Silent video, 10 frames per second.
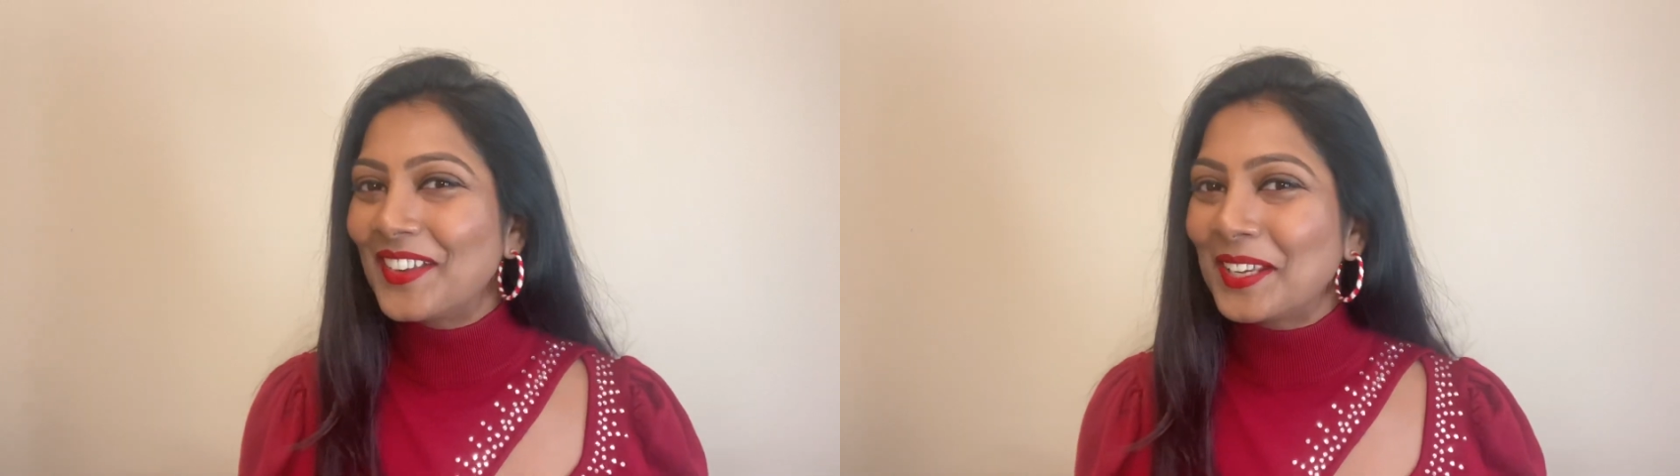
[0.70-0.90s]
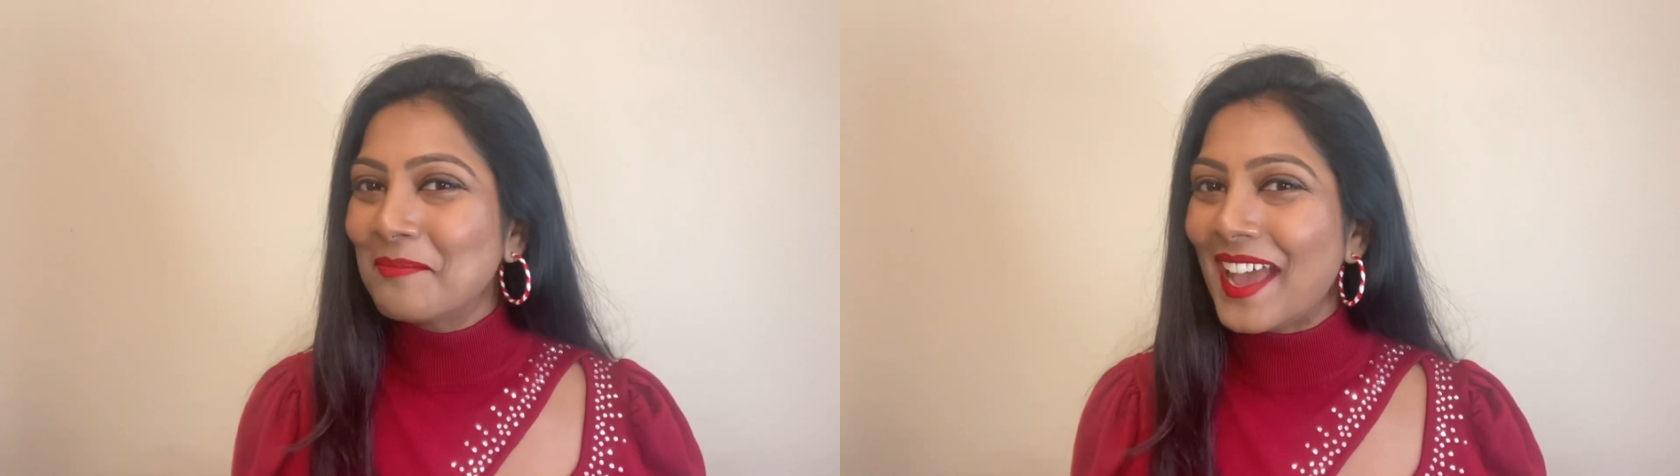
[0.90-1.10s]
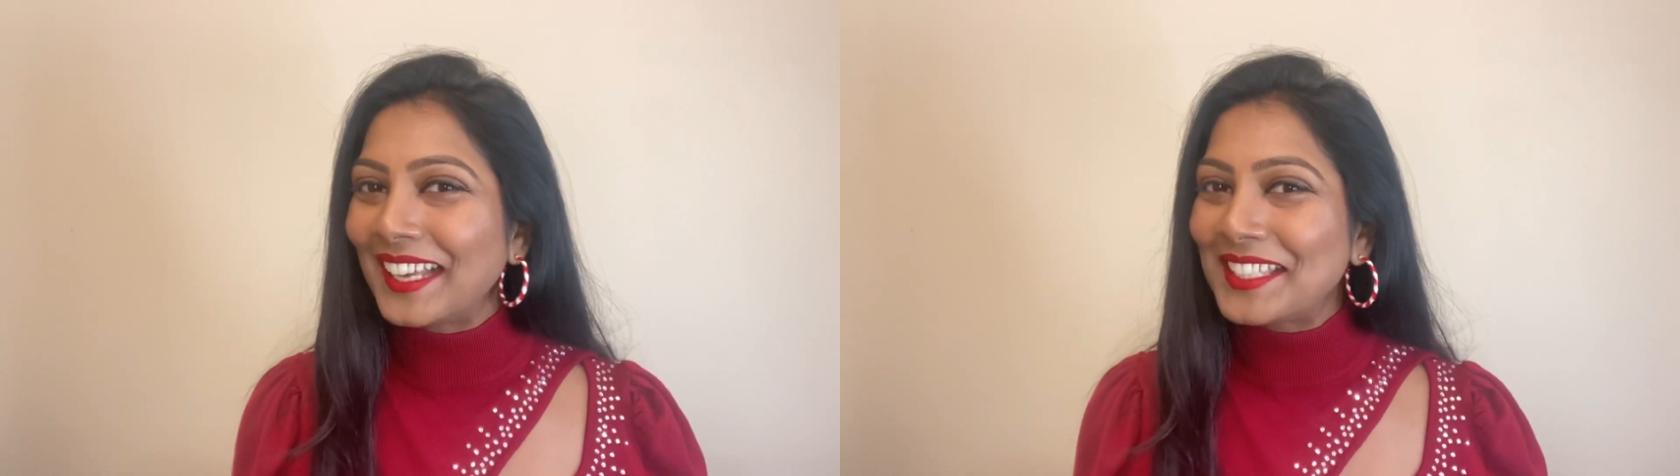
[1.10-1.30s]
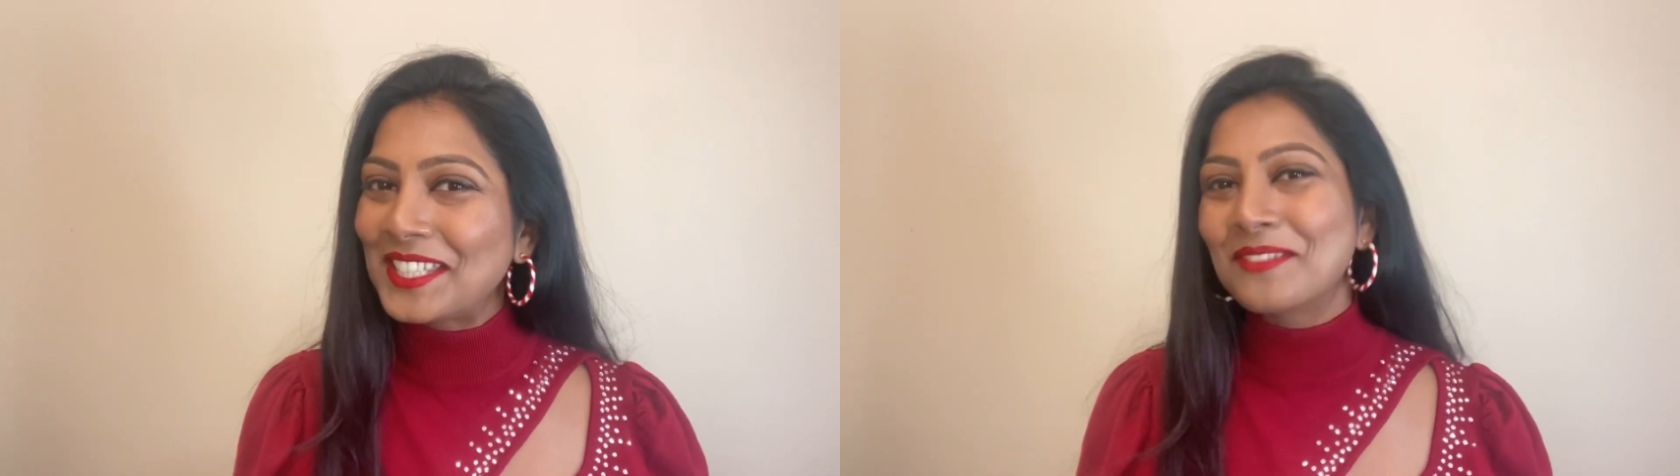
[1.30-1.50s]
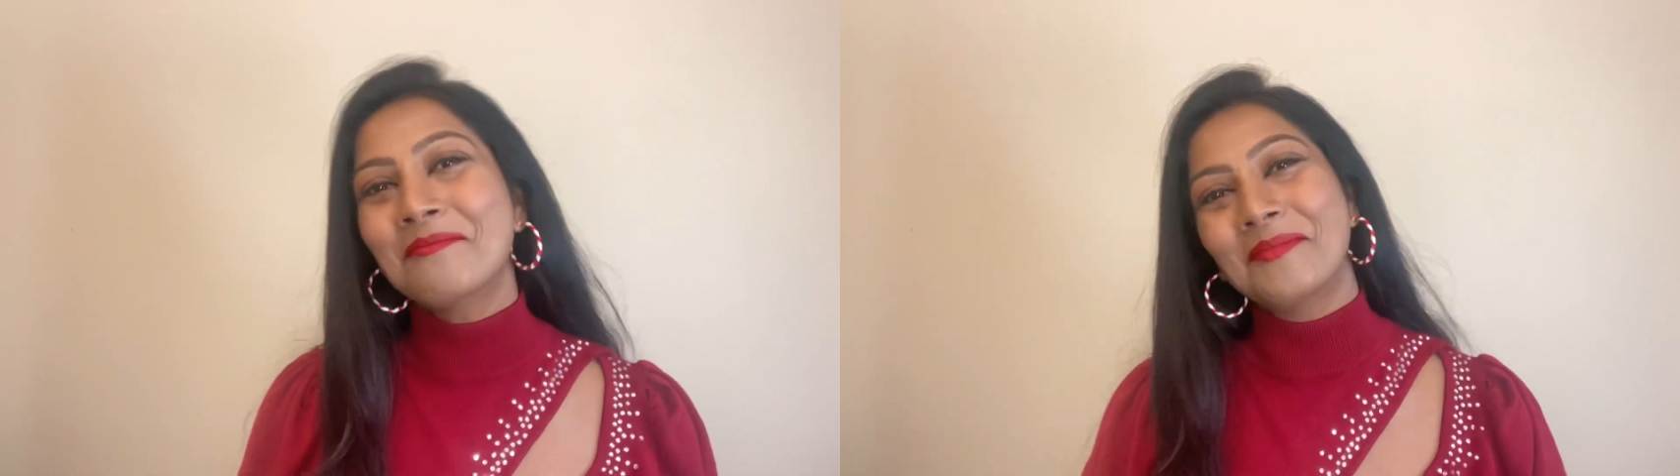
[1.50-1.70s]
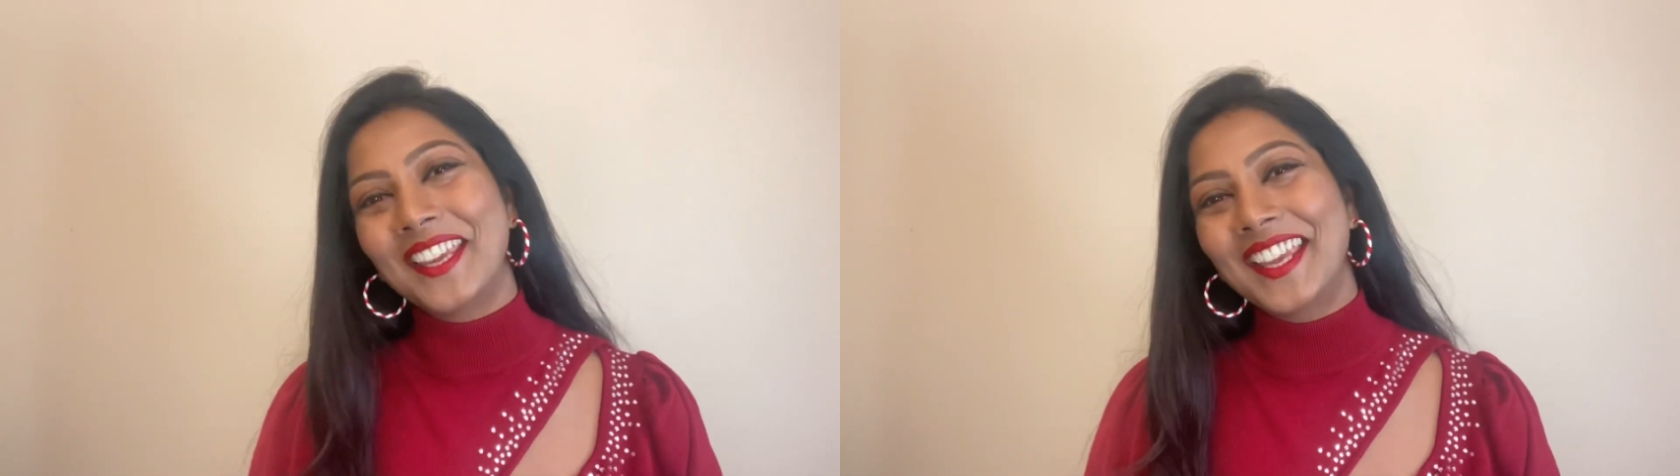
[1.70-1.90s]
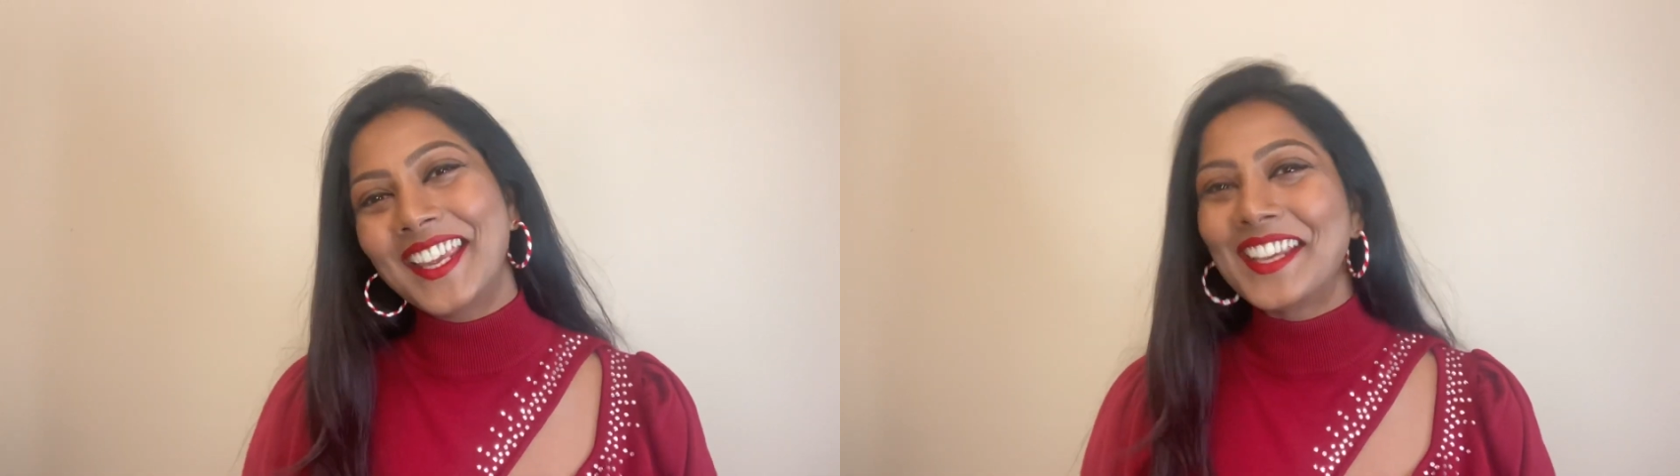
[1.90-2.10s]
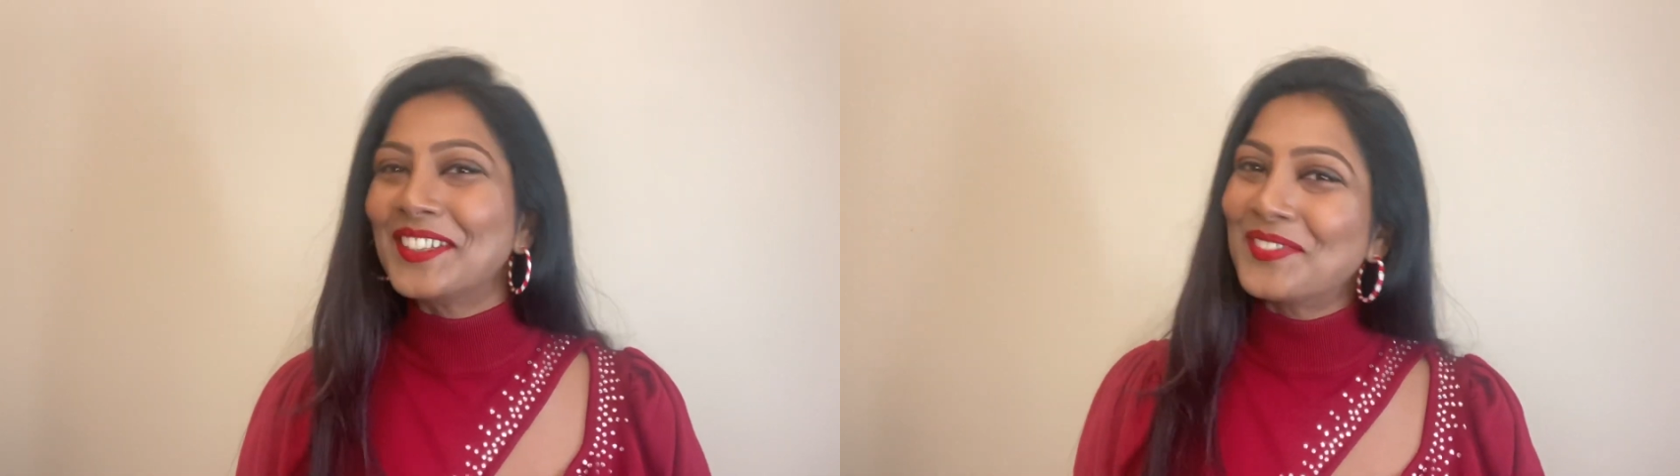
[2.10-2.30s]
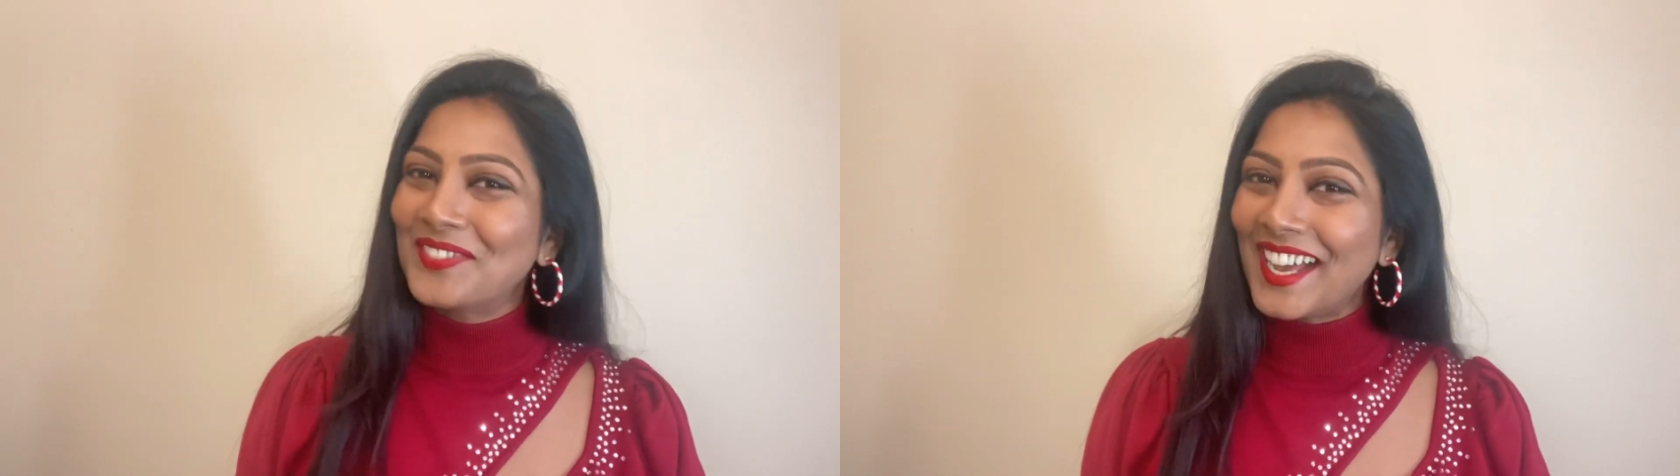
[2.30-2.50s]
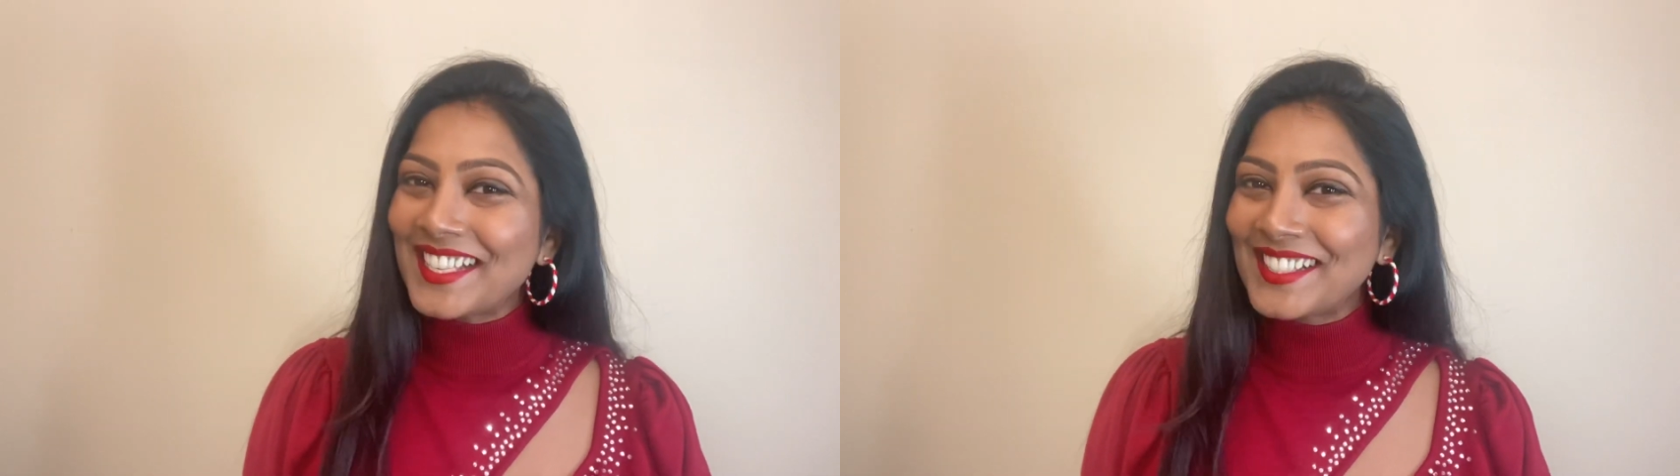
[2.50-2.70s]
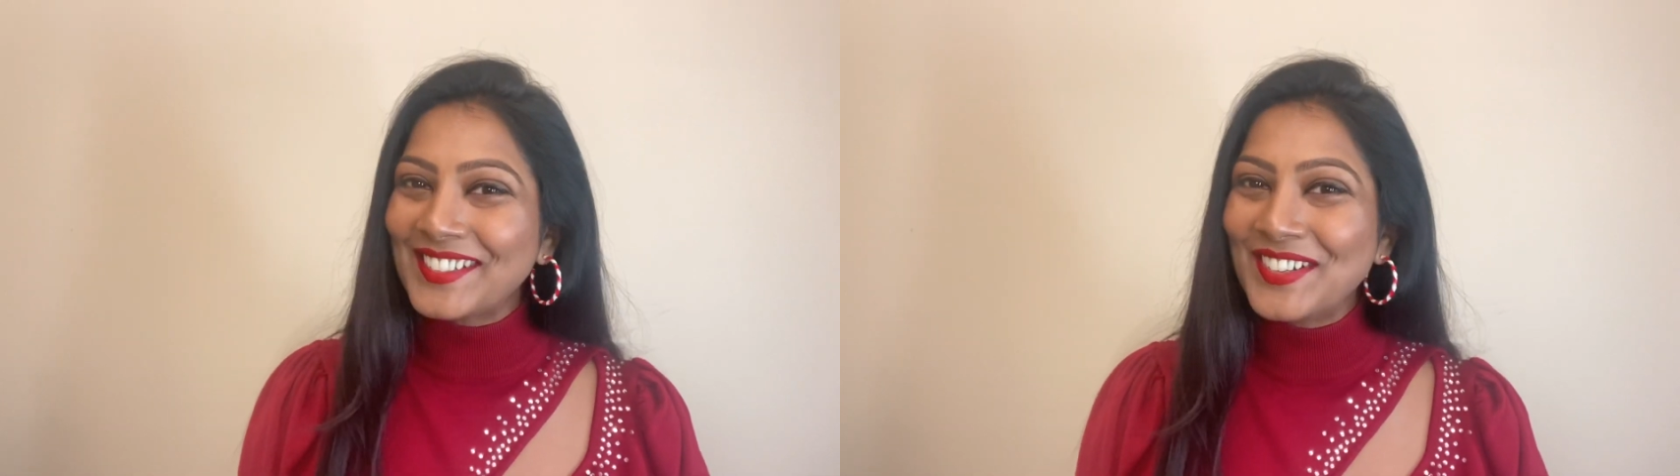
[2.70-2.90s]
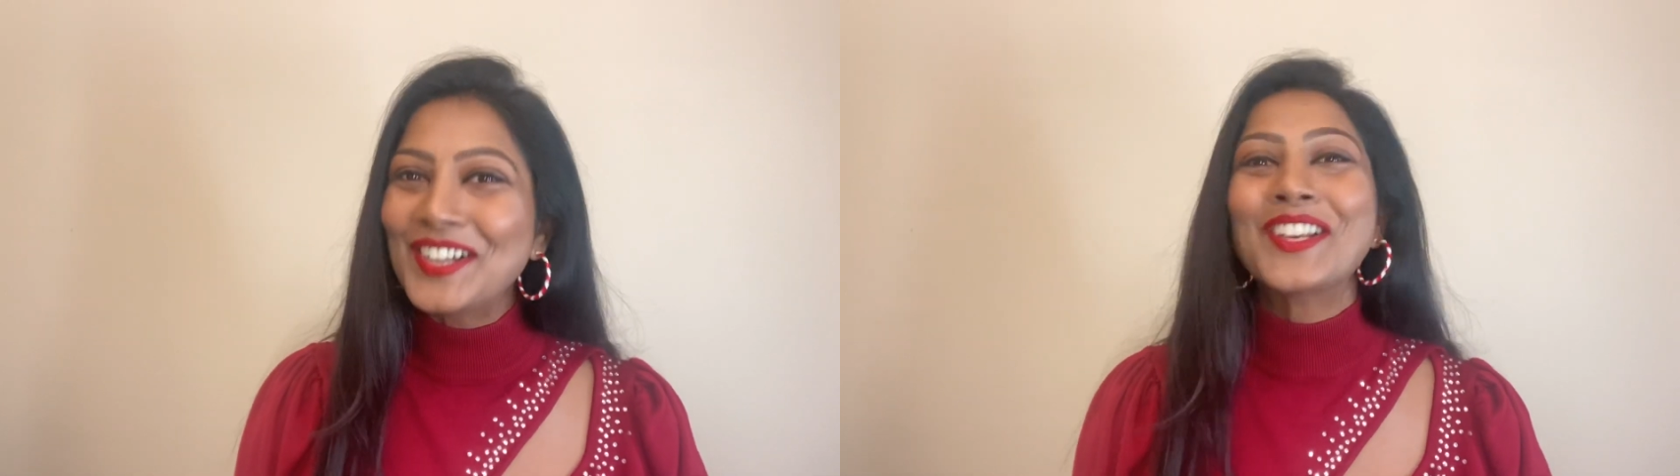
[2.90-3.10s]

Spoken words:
Welcome back to me, Vasu.